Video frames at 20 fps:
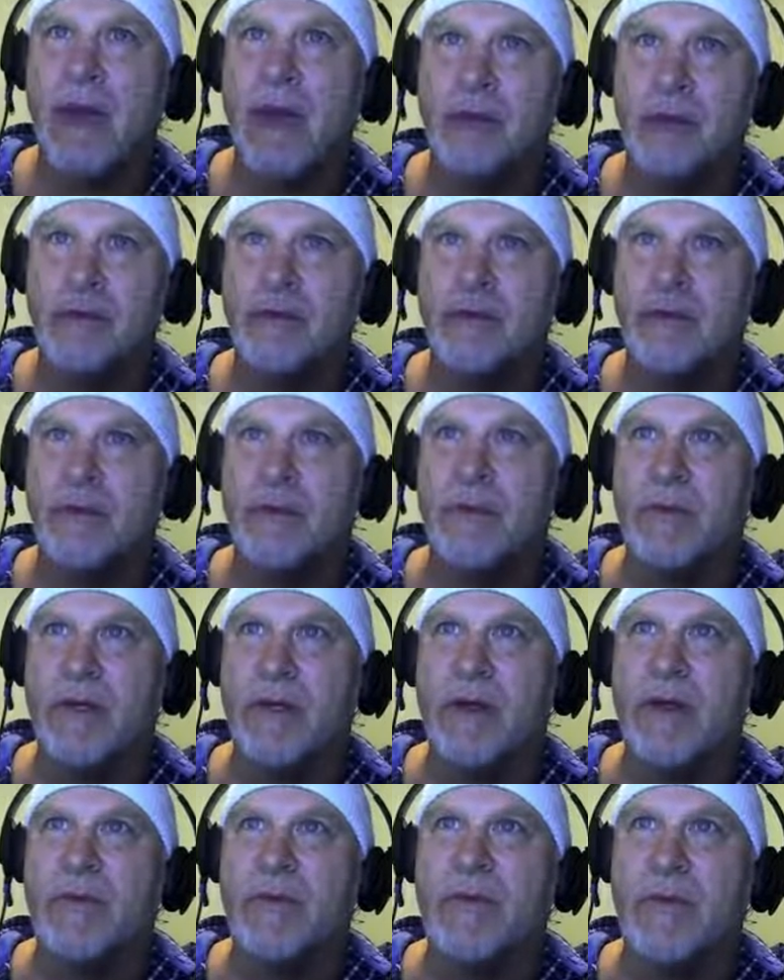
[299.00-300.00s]
I'll turn the
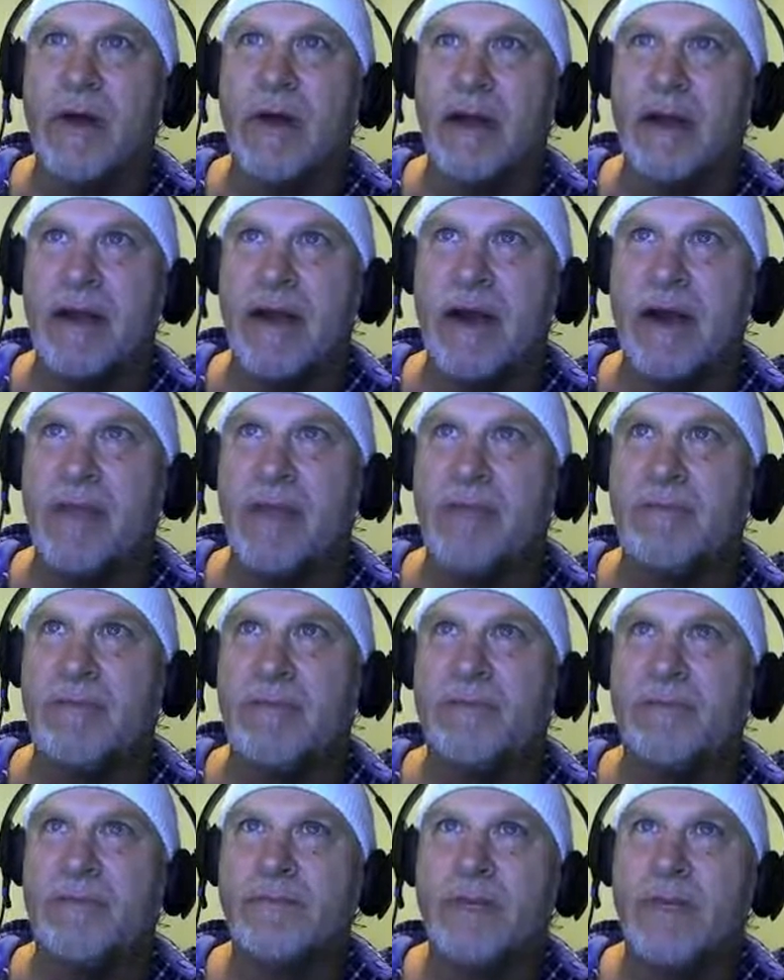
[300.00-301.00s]
bill over right now.
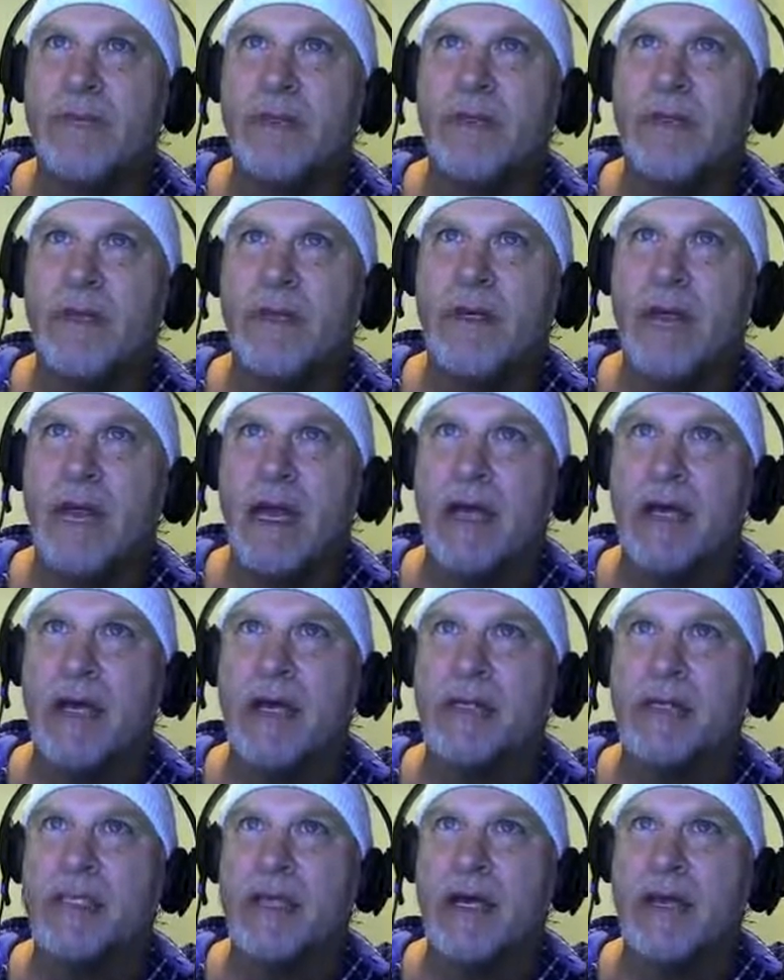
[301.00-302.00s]
And
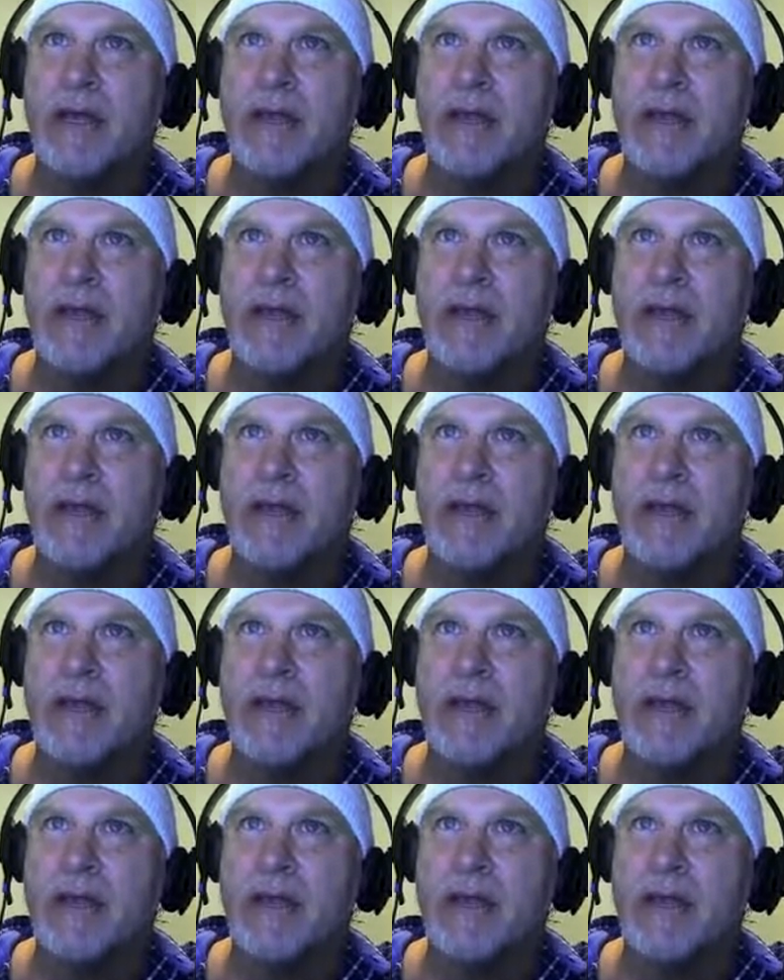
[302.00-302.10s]
I'll show